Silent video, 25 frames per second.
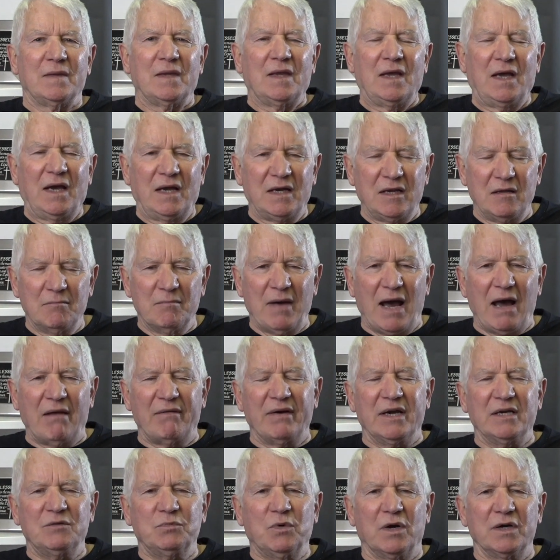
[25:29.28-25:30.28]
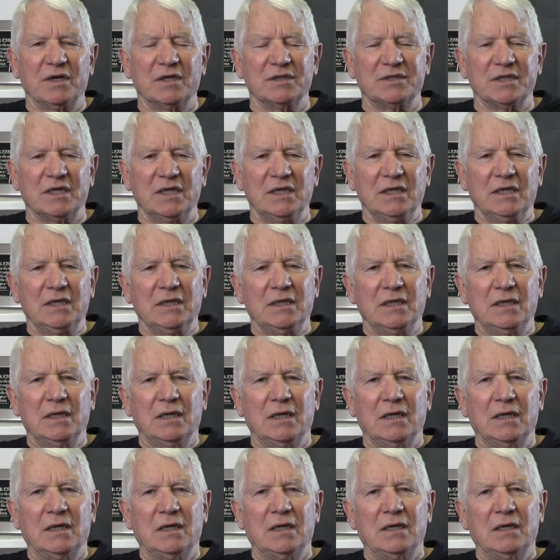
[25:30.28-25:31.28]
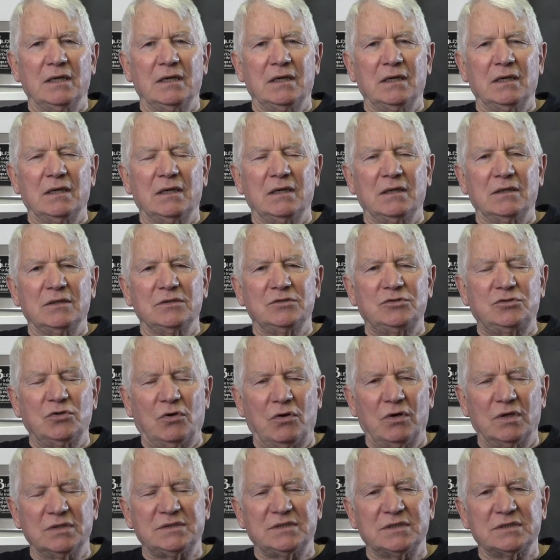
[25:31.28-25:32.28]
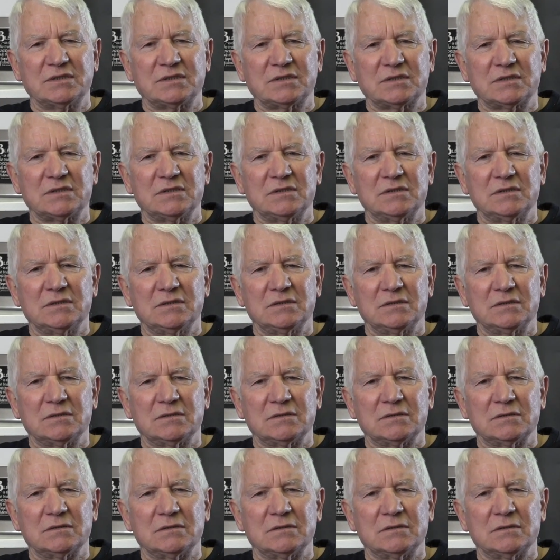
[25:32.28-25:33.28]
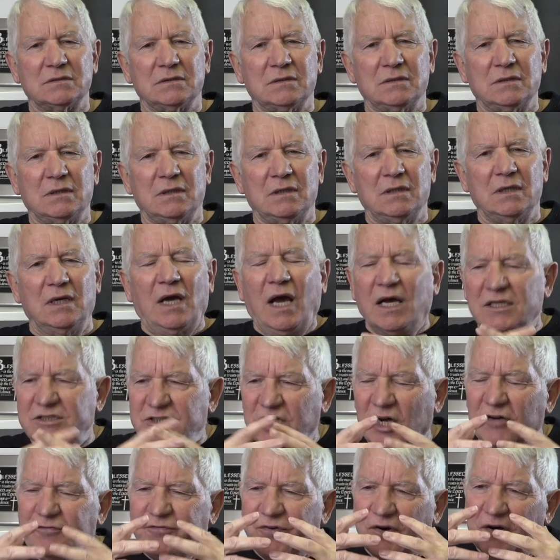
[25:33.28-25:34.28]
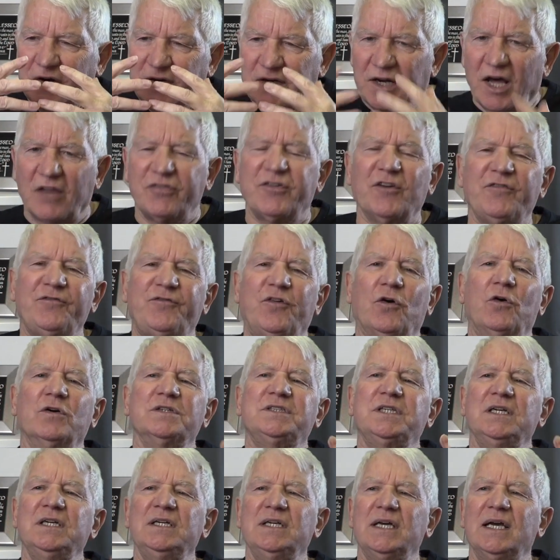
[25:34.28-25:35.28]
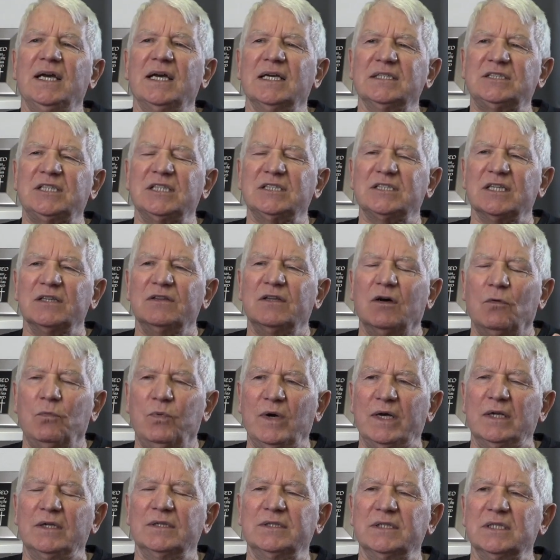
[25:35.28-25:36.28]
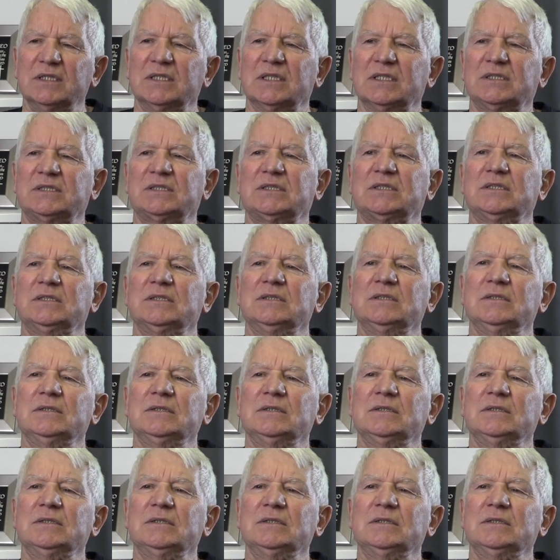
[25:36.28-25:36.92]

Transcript: And he married one of the daughters. And so for another 40 years, he's in the wilderness.